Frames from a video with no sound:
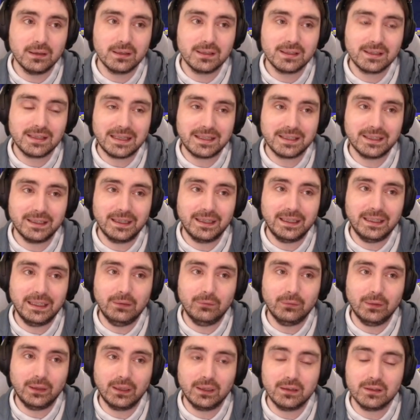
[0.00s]
Saturday
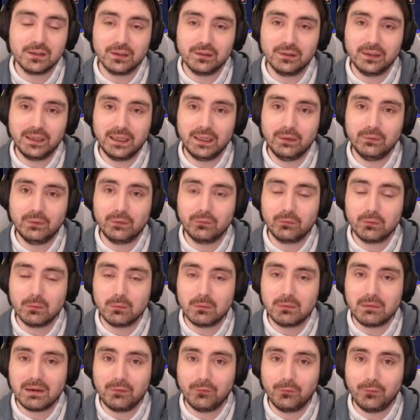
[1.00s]
evening and Sunday evening from
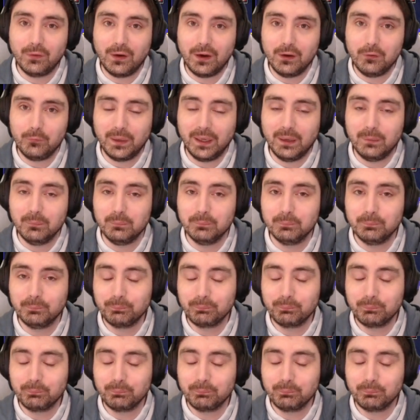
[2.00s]
around 5 p.m.